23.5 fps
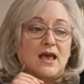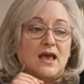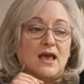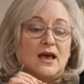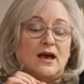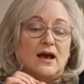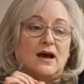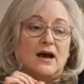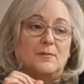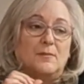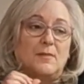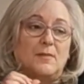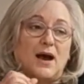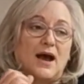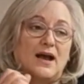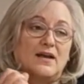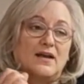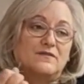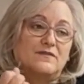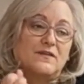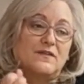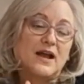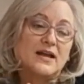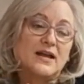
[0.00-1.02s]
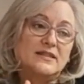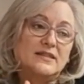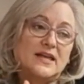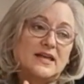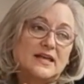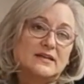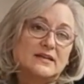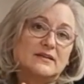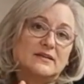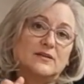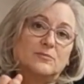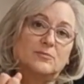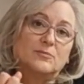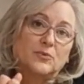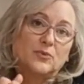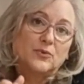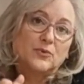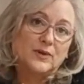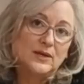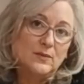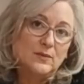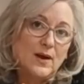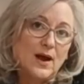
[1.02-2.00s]
I find that the
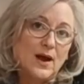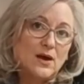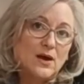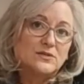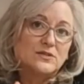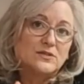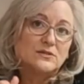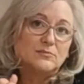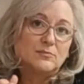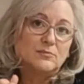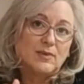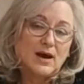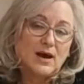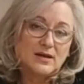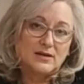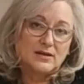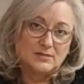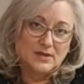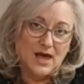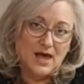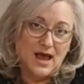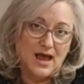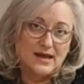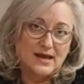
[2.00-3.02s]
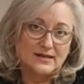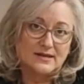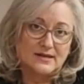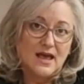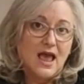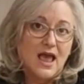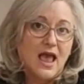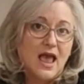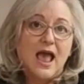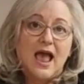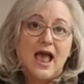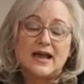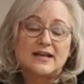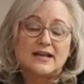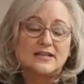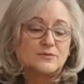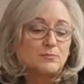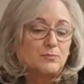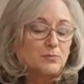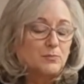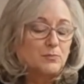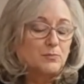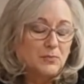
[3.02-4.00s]
pre-wound bottom line
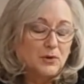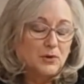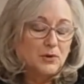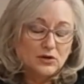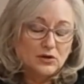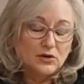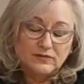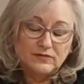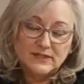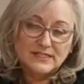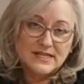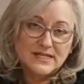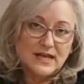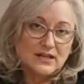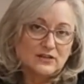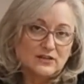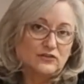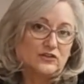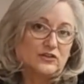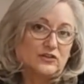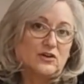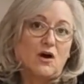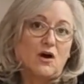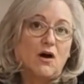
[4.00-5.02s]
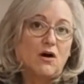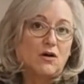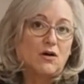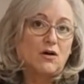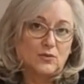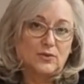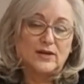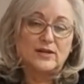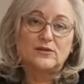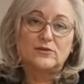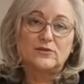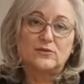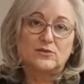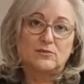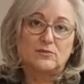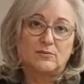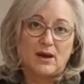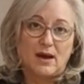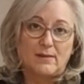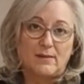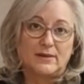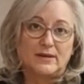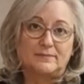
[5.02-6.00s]
has perfect tension all the way through the
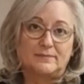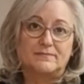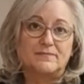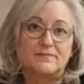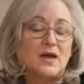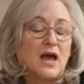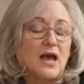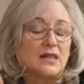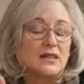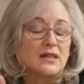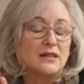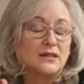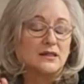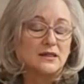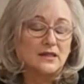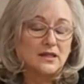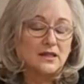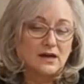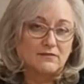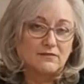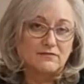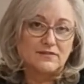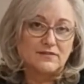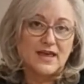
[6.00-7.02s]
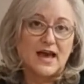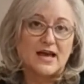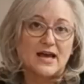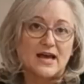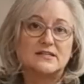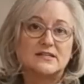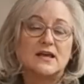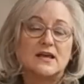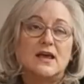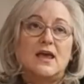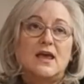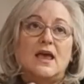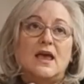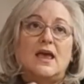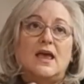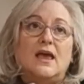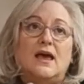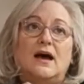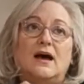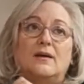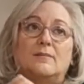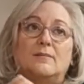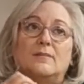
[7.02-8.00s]
bobbin. I love that.
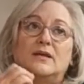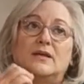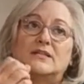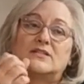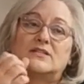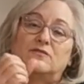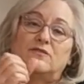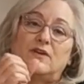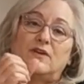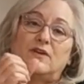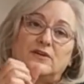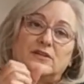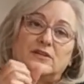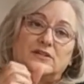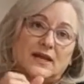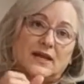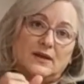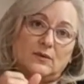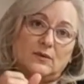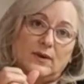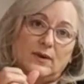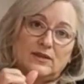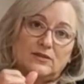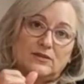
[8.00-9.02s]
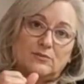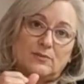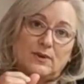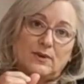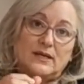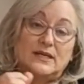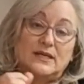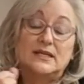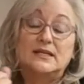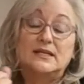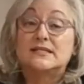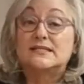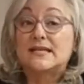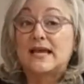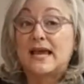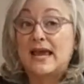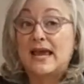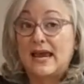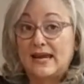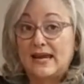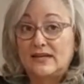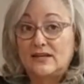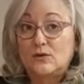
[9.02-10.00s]
It's a very lightweight thread. It is
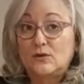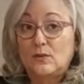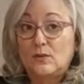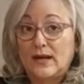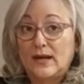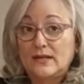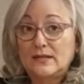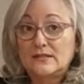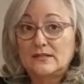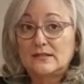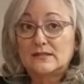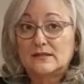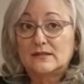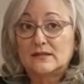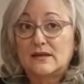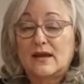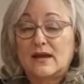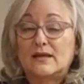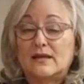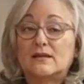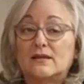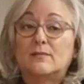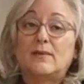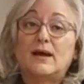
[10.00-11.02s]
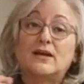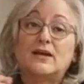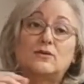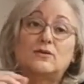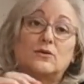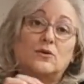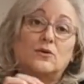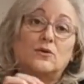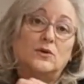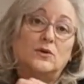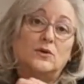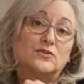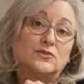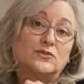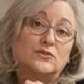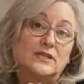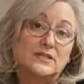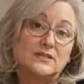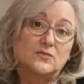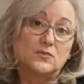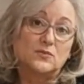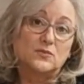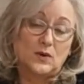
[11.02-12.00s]
80 weight, and the micro quilter
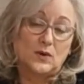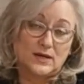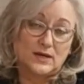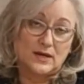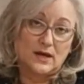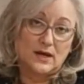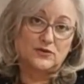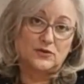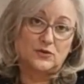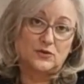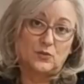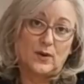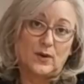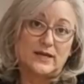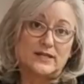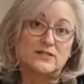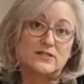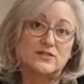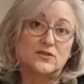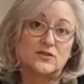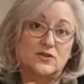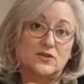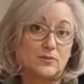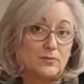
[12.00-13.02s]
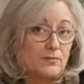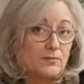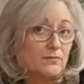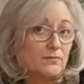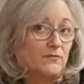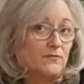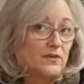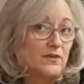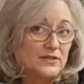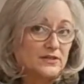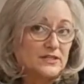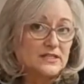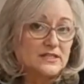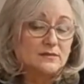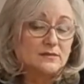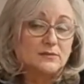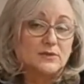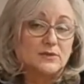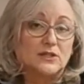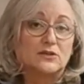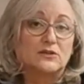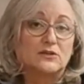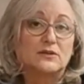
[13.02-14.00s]
is 100 weight, so they're very
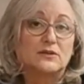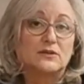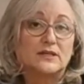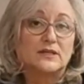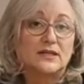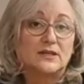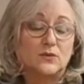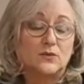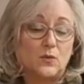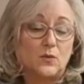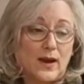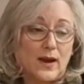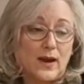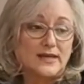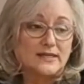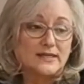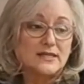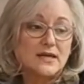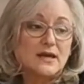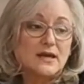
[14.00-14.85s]
similar in weight.